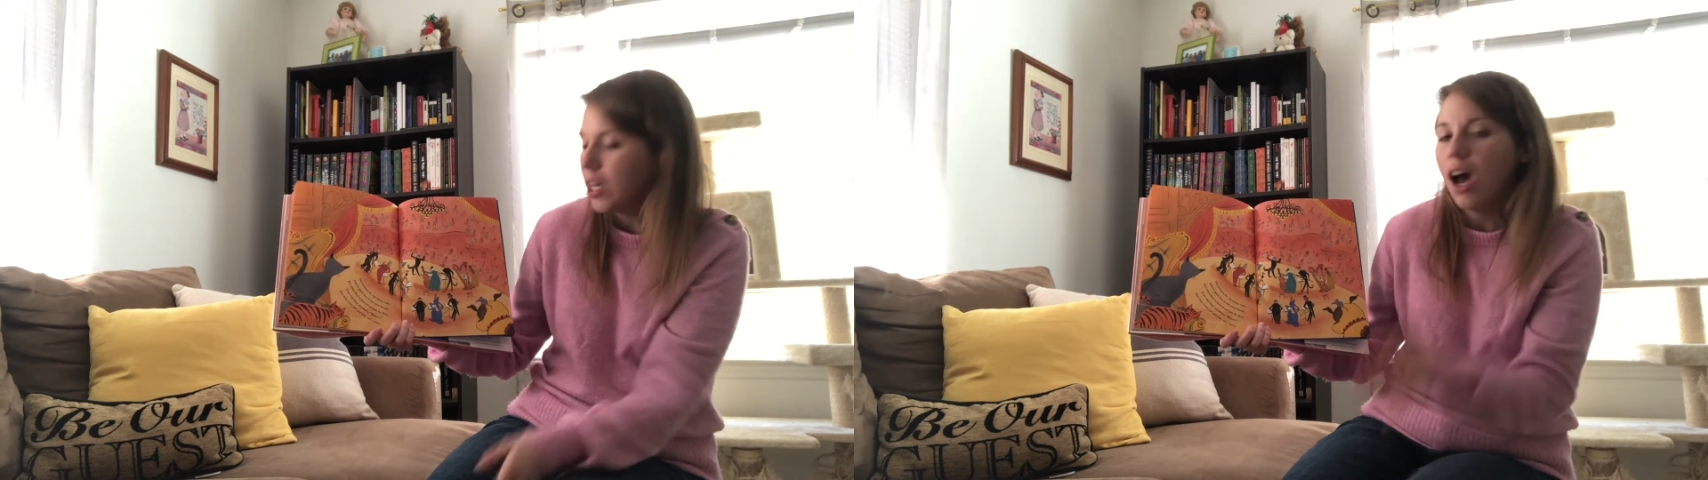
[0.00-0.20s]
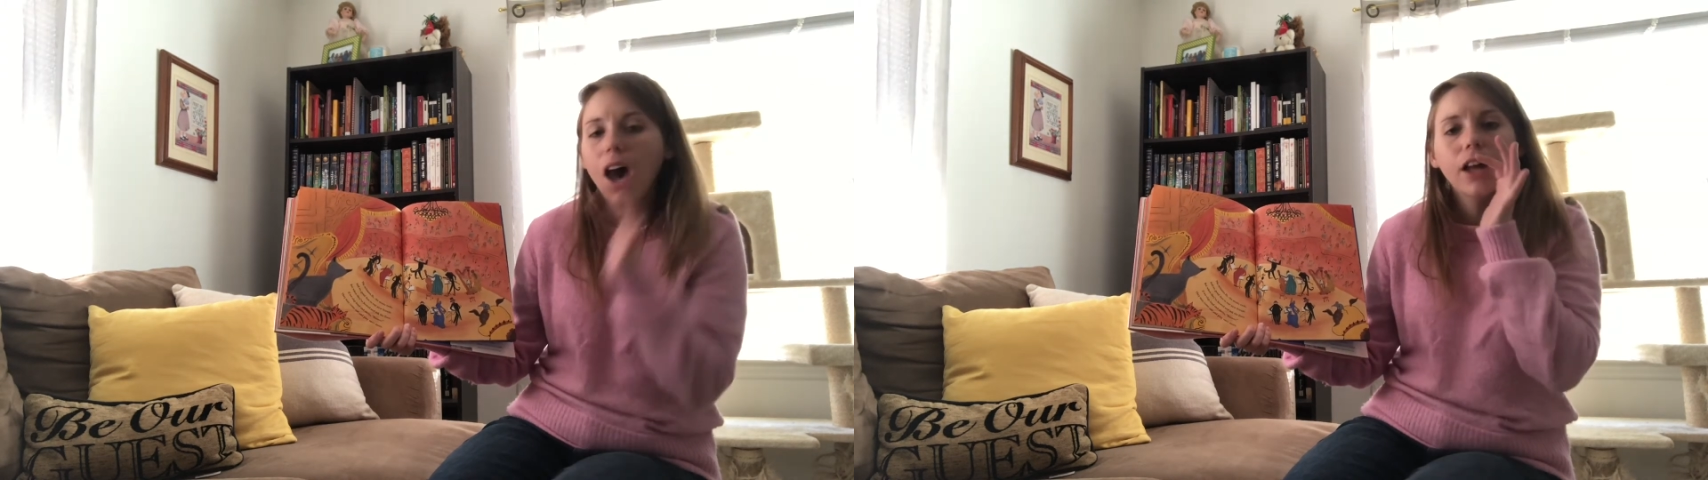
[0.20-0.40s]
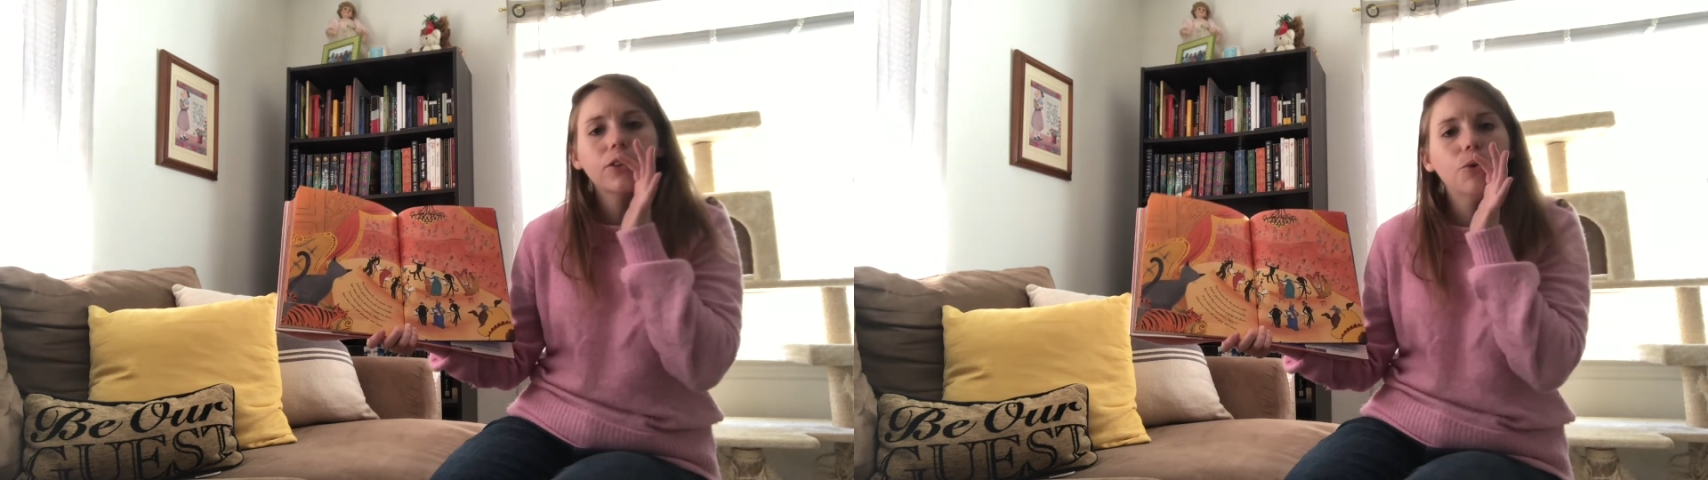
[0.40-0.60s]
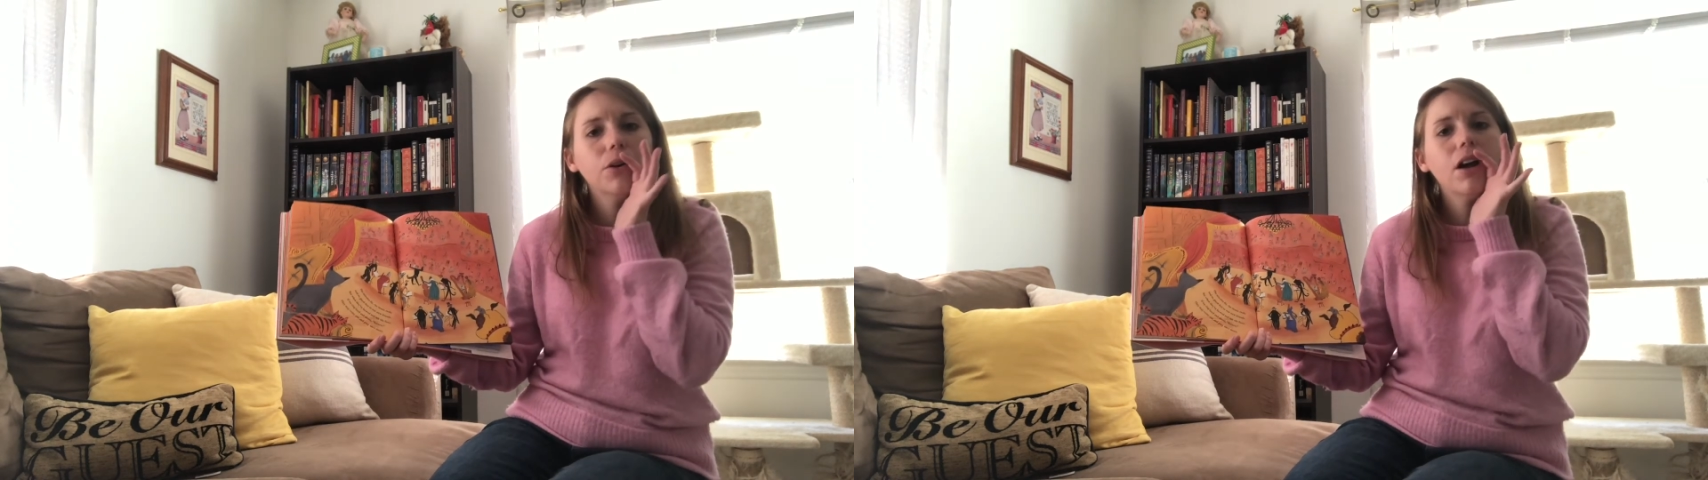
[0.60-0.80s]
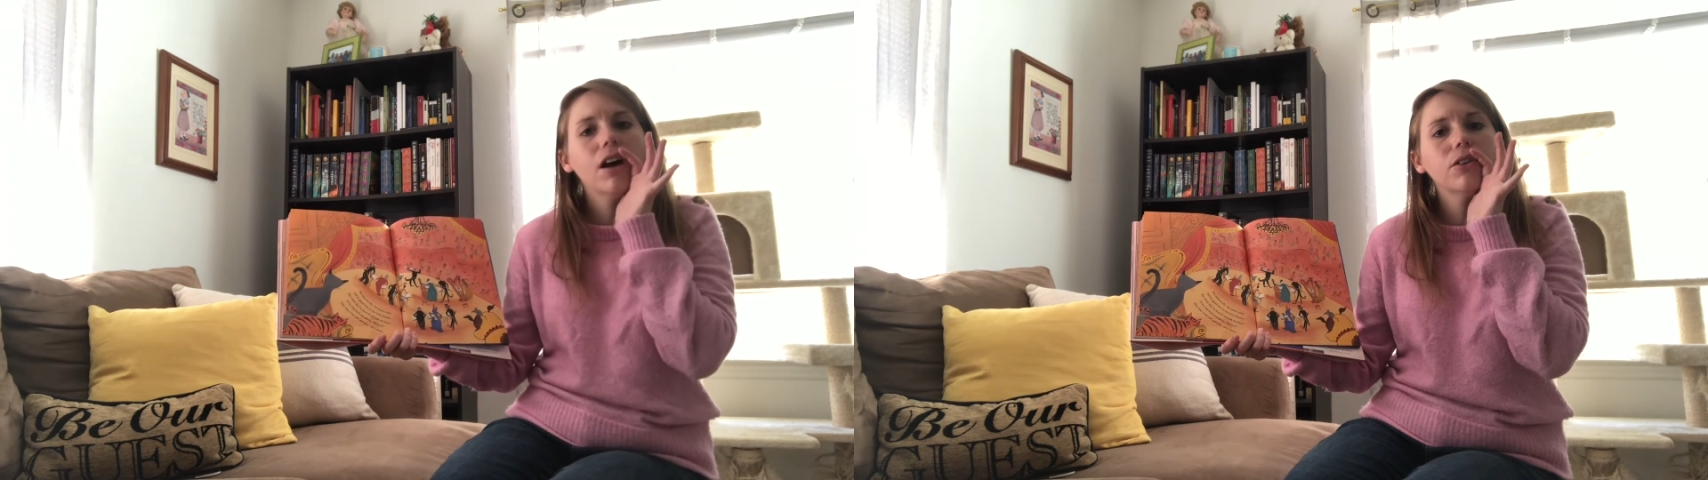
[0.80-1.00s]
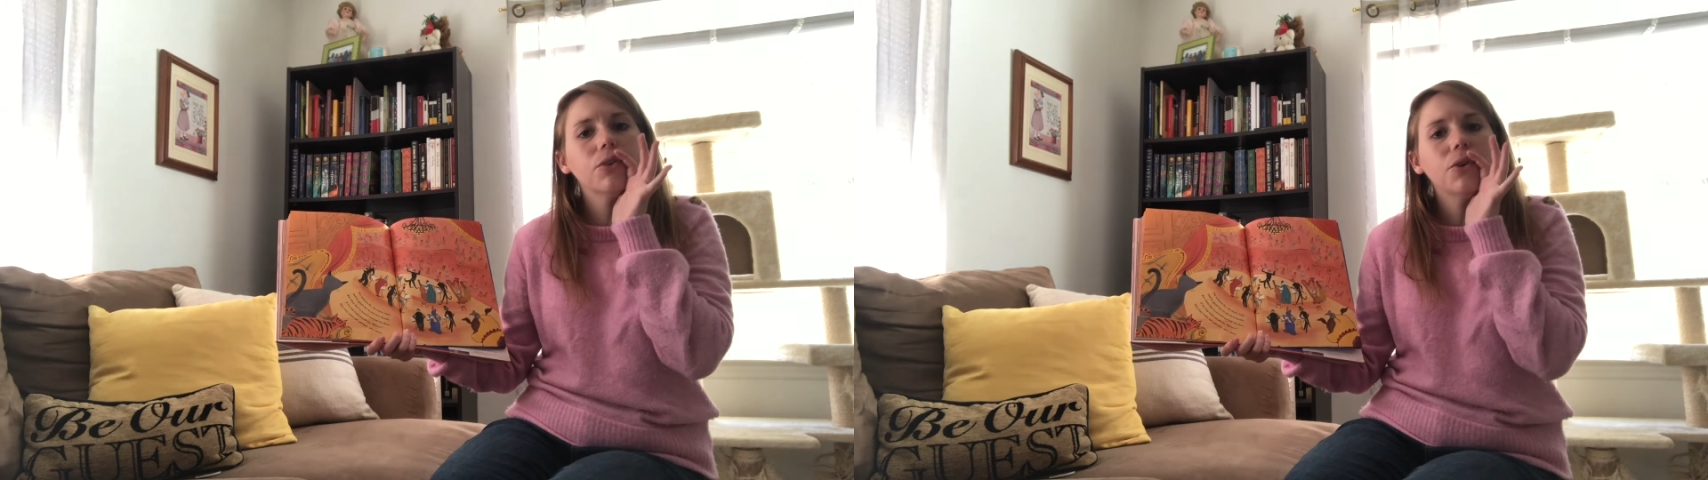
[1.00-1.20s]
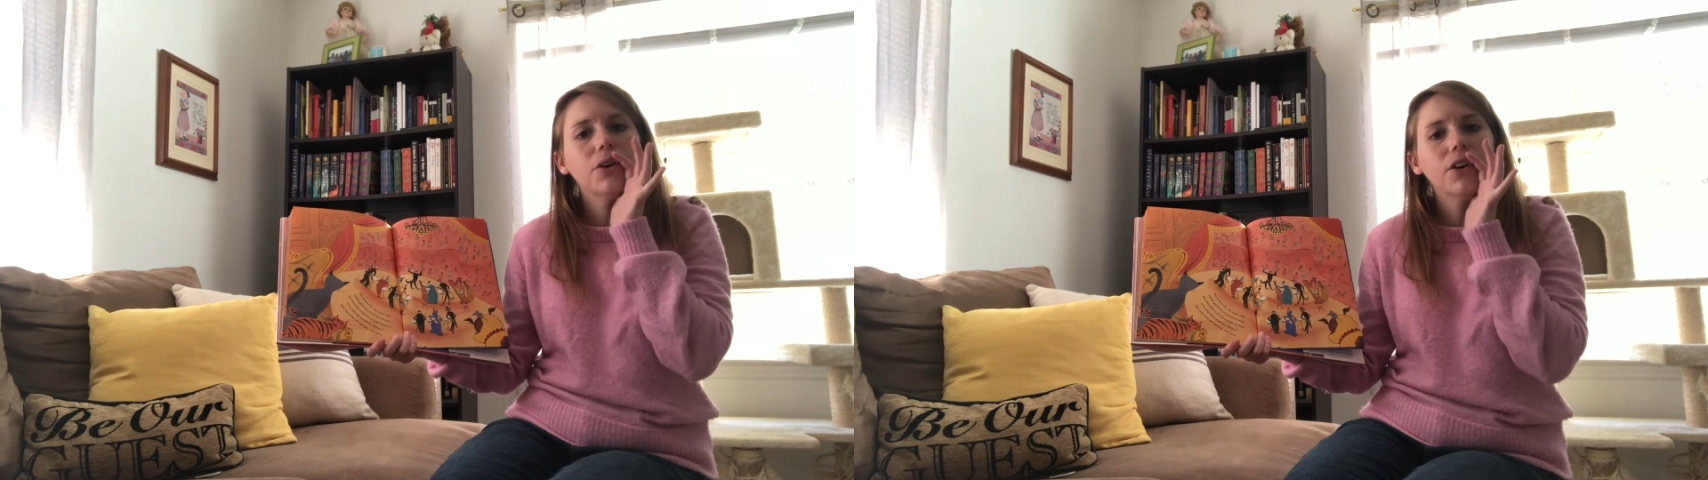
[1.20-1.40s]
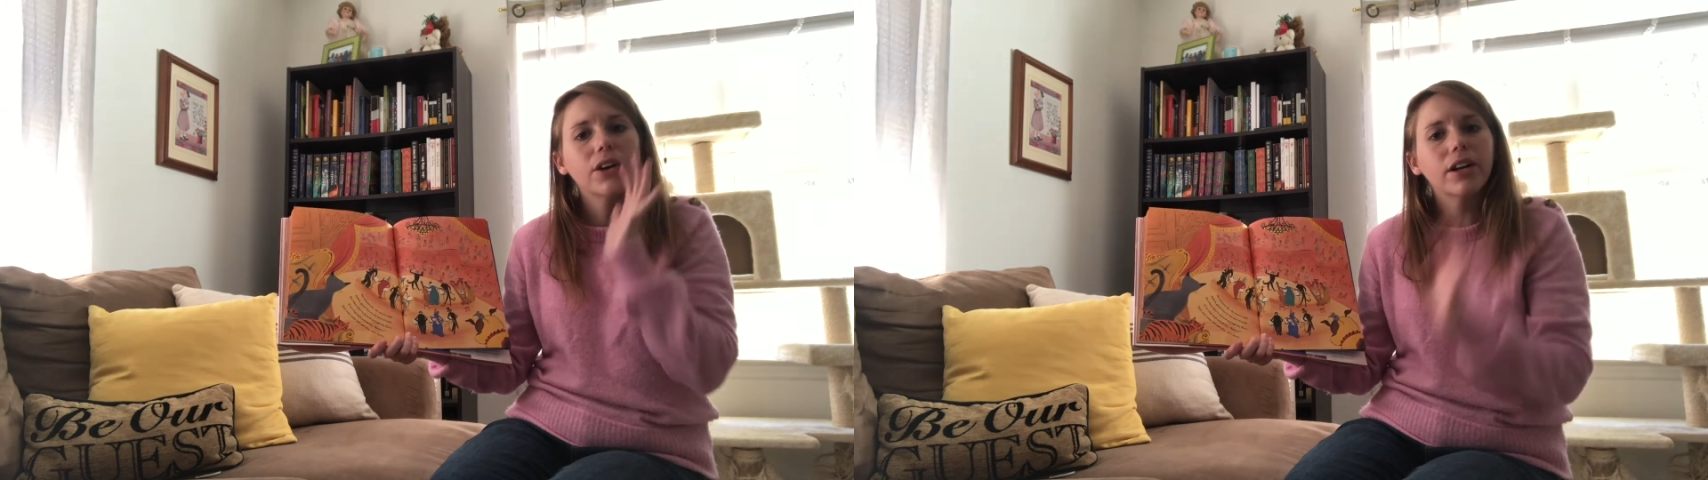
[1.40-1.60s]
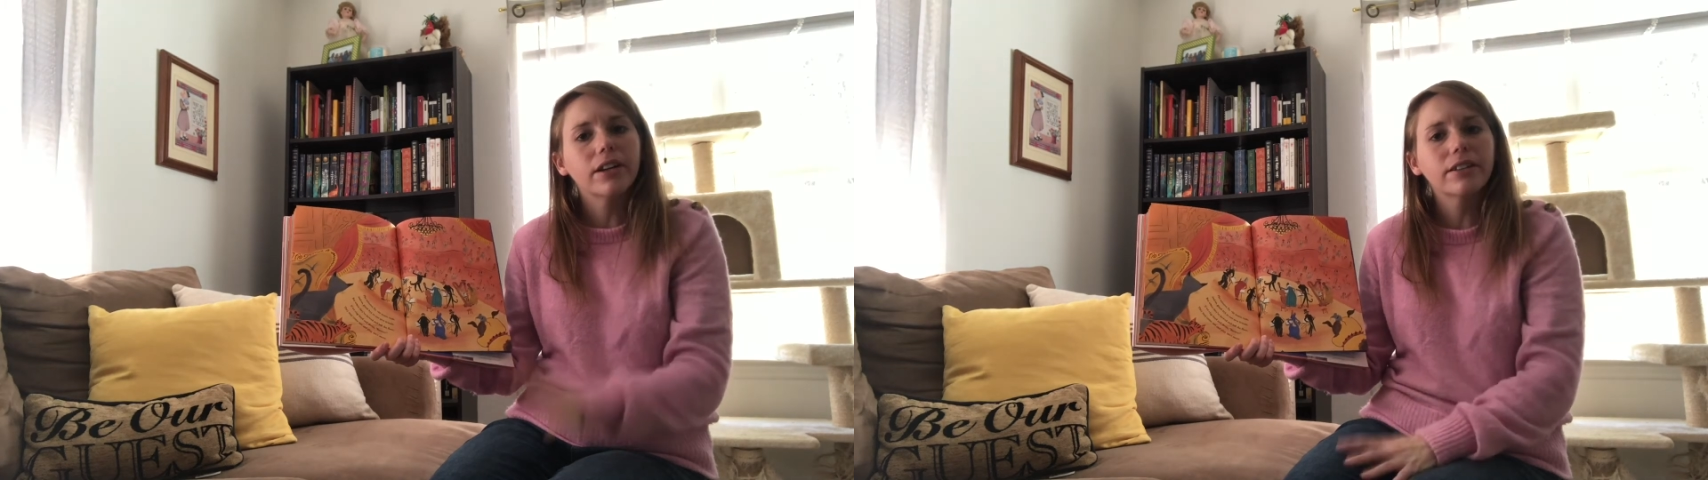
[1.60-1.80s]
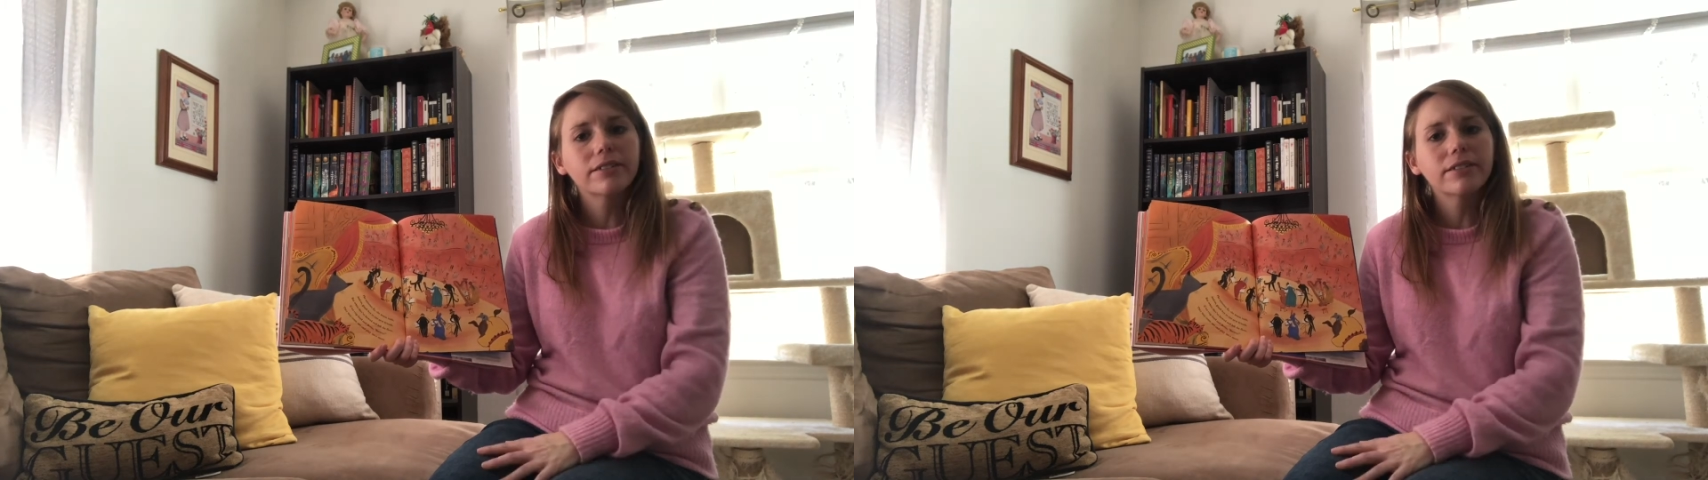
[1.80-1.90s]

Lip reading: Encore, encore.